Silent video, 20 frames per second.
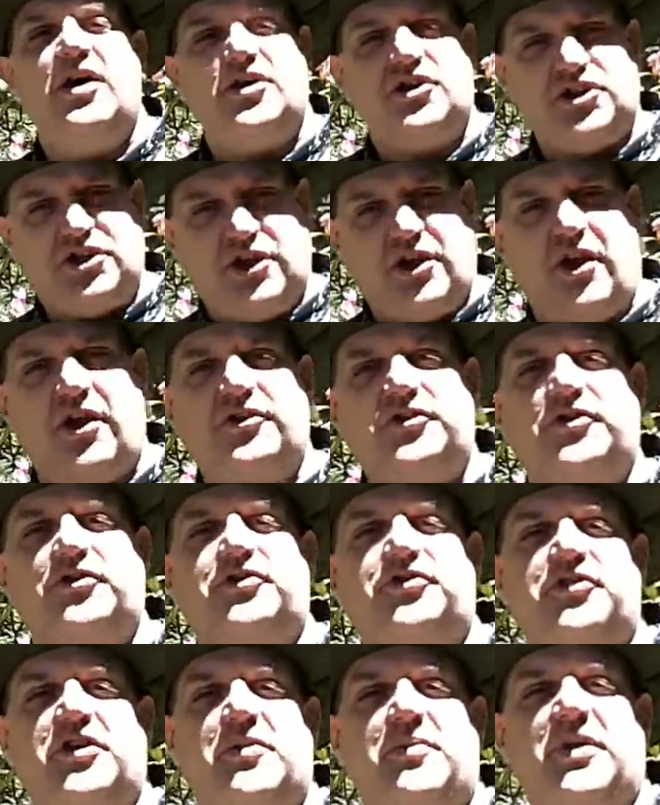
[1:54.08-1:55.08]
She also
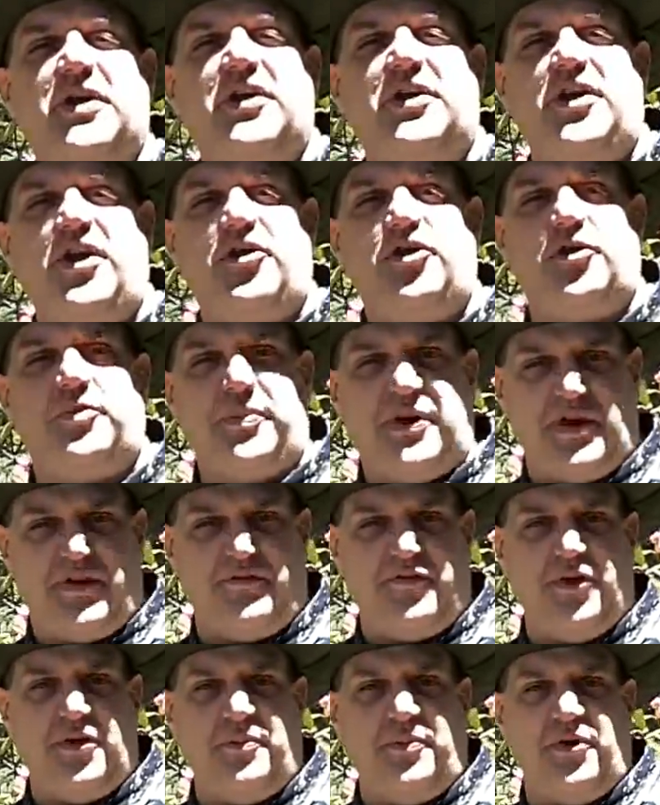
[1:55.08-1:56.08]
sent me another
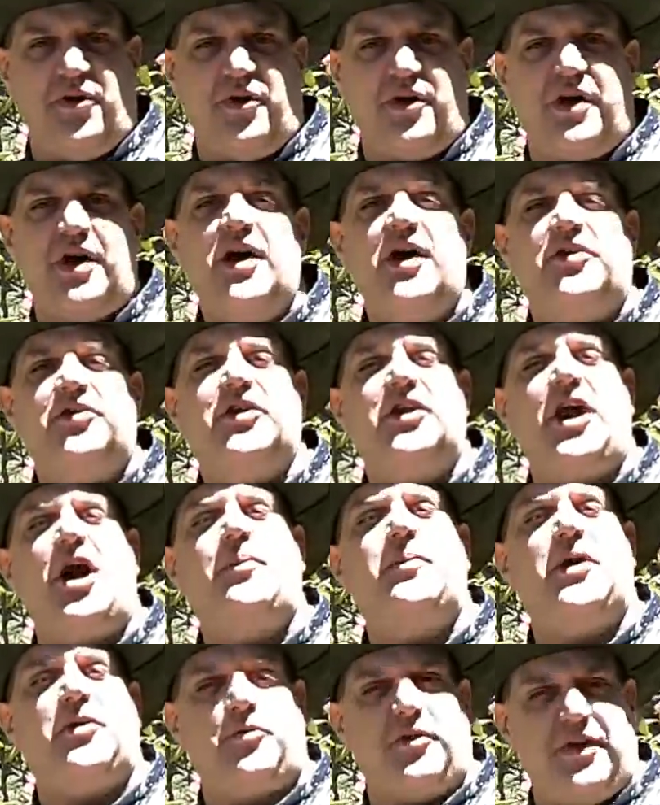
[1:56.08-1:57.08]
Bigfoot book that I'll
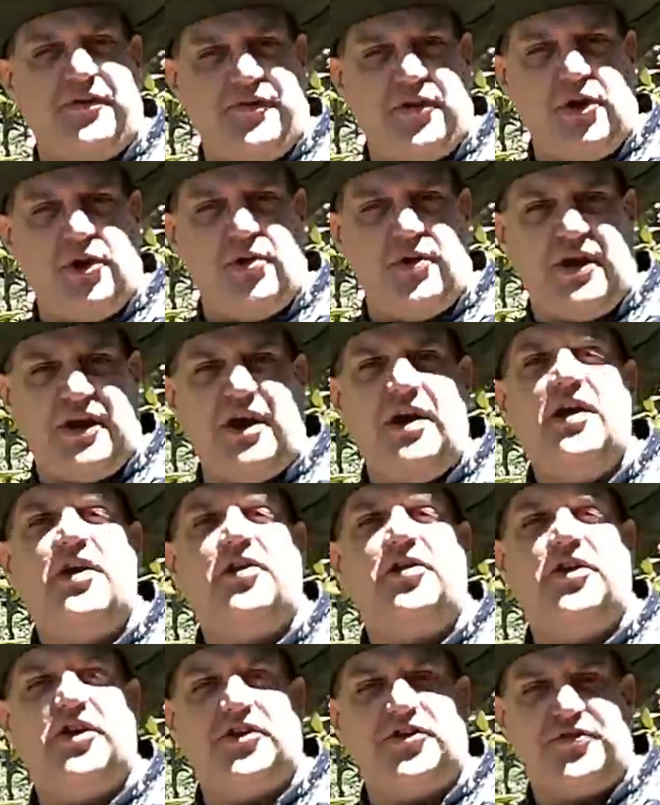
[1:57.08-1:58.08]
be reviewing
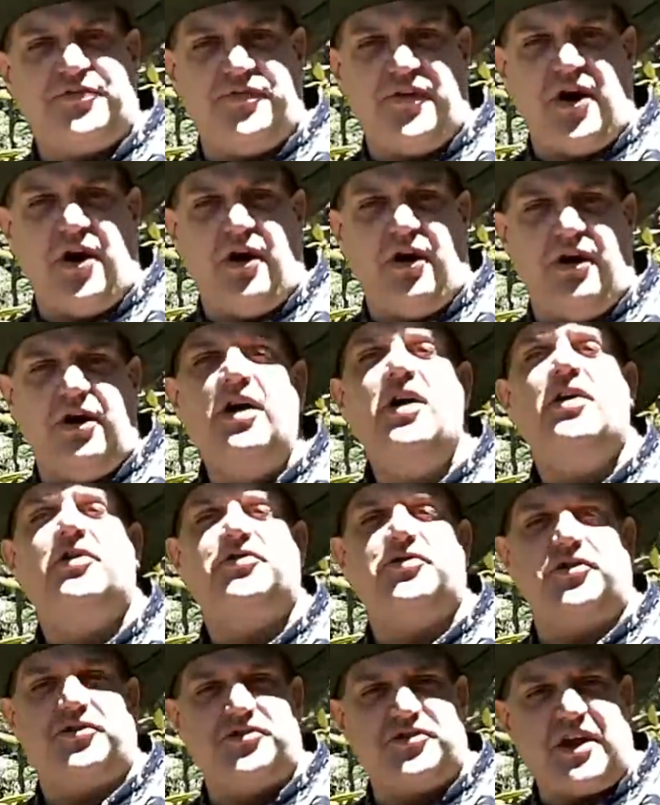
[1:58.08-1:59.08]
this fall,
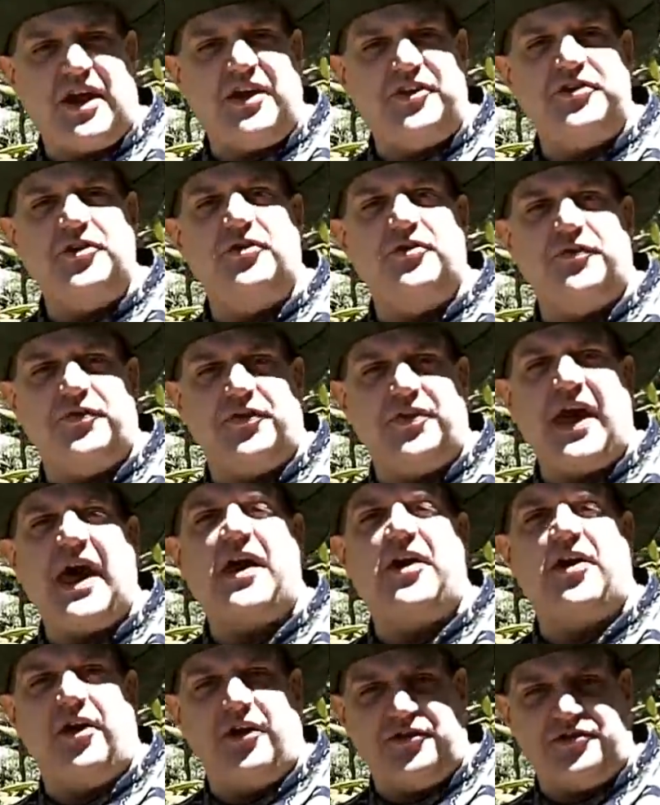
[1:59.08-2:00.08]
so stay tuned for
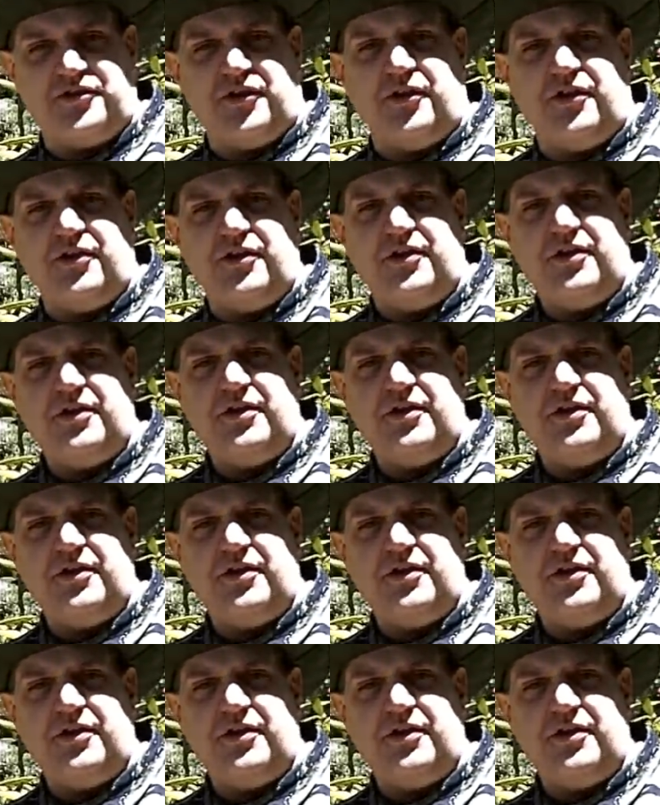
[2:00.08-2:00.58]
that also.